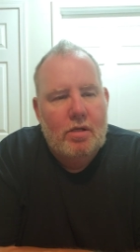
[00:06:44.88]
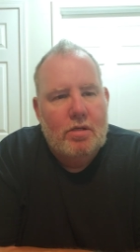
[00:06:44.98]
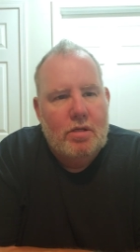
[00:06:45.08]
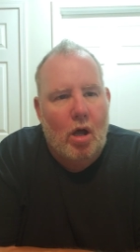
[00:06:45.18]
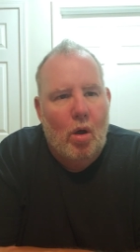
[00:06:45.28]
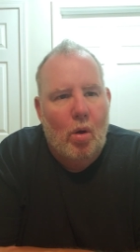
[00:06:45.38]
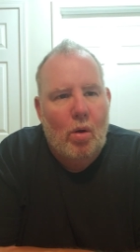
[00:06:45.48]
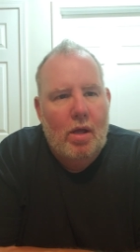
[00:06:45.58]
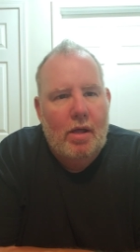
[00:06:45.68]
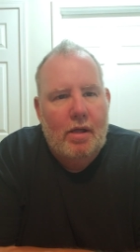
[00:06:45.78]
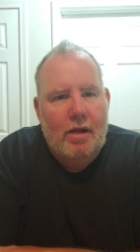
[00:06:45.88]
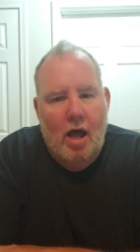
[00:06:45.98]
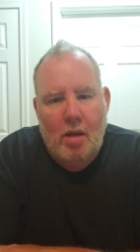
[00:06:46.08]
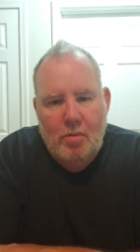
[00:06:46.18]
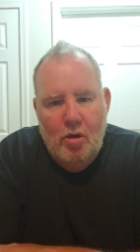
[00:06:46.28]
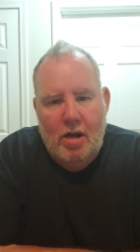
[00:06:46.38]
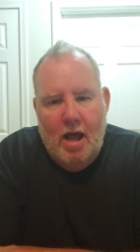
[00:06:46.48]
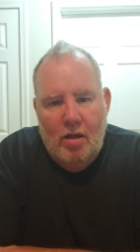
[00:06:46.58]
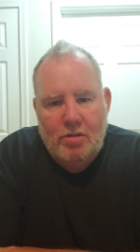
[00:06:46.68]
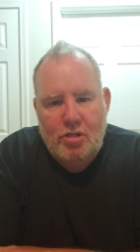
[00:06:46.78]
So now I'm good
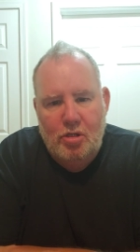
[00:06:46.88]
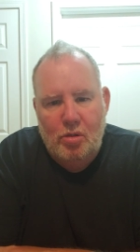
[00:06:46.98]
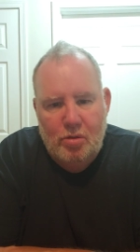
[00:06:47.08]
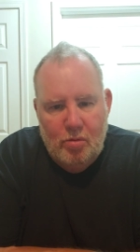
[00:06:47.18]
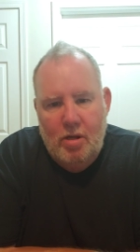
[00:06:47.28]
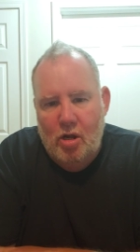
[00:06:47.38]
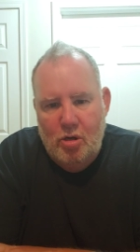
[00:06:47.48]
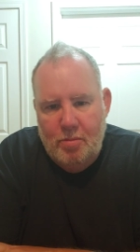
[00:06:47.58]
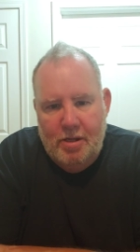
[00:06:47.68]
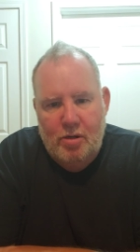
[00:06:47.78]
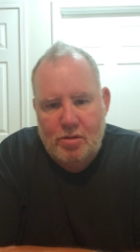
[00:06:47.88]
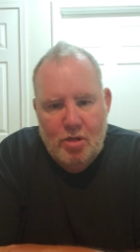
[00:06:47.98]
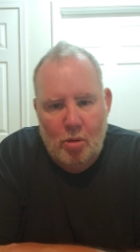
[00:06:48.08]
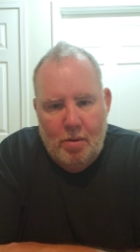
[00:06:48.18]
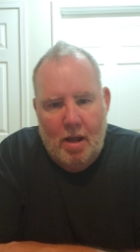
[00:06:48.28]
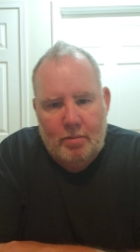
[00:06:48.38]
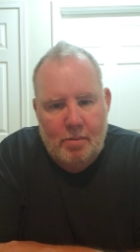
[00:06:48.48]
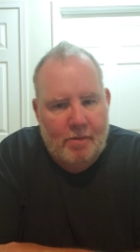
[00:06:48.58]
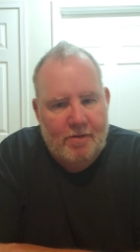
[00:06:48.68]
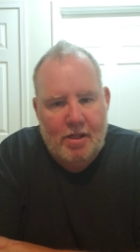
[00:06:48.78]
out to 300 meters, no
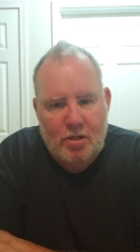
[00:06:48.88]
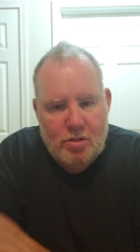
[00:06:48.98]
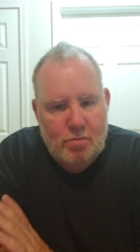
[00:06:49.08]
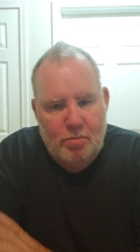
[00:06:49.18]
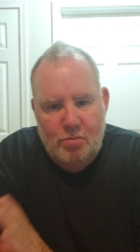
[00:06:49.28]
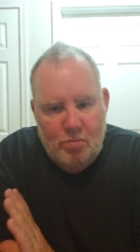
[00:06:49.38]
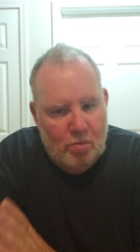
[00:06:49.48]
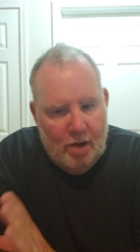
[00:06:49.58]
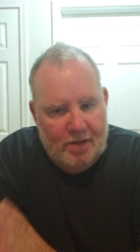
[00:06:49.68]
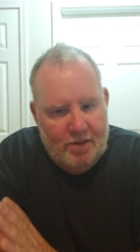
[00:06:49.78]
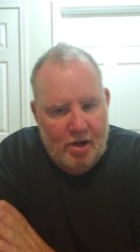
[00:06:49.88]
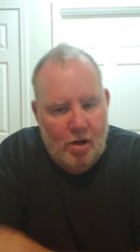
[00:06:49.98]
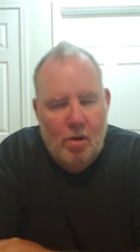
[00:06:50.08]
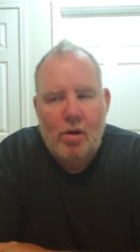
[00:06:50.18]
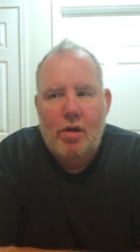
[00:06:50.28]
problem. Everything's right there.